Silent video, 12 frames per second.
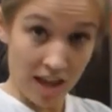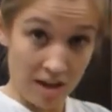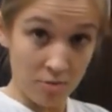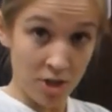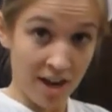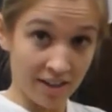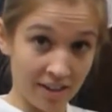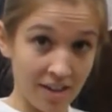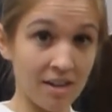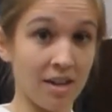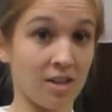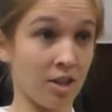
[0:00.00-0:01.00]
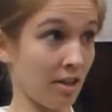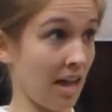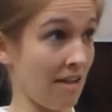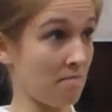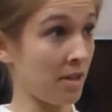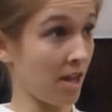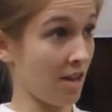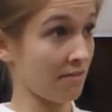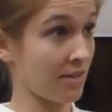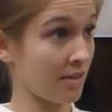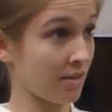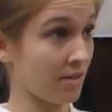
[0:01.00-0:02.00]
lab jacket and your lab
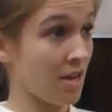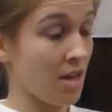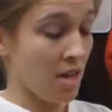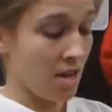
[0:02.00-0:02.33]
gloves.